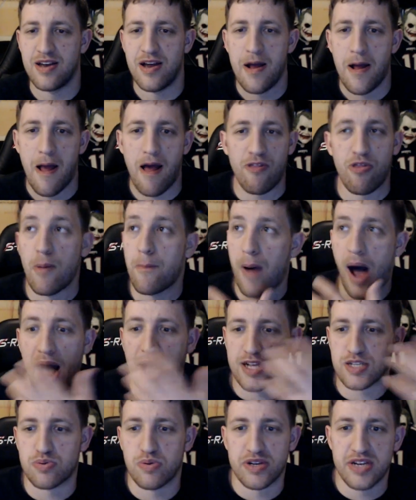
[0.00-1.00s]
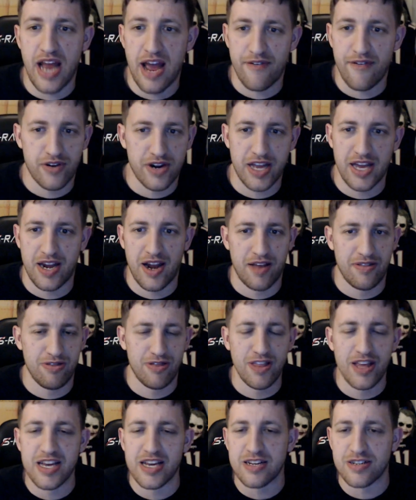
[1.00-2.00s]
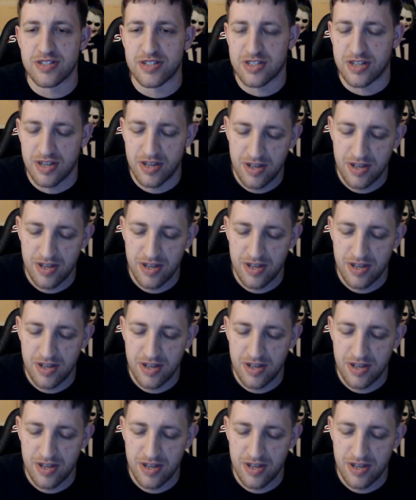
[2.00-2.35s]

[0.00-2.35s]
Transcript: and the box would never get unleashed